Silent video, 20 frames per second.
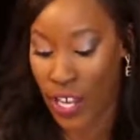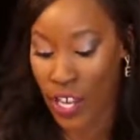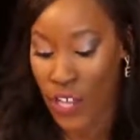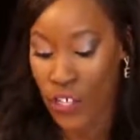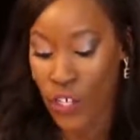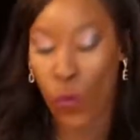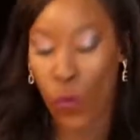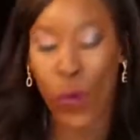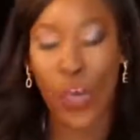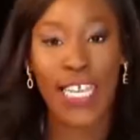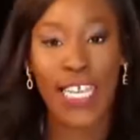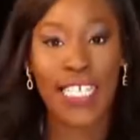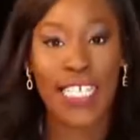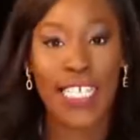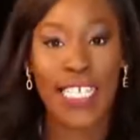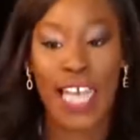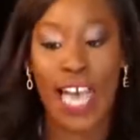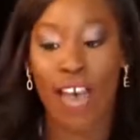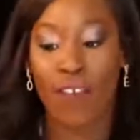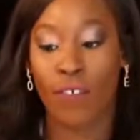So what is this
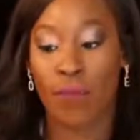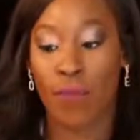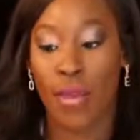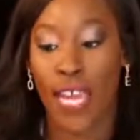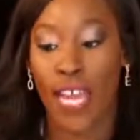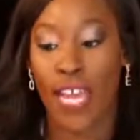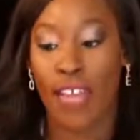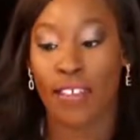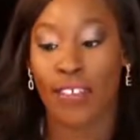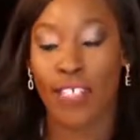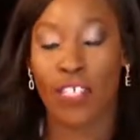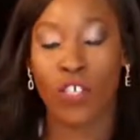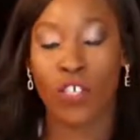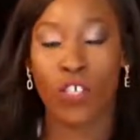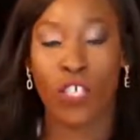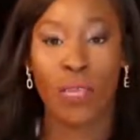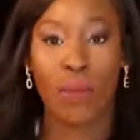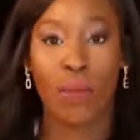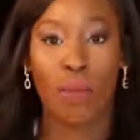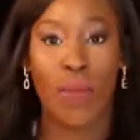I have in my hand? This is
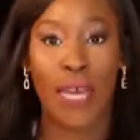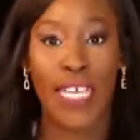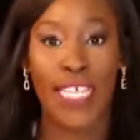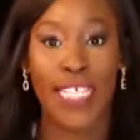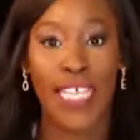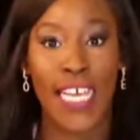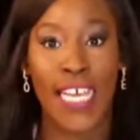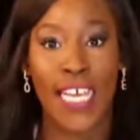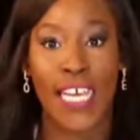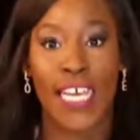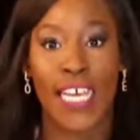just a basic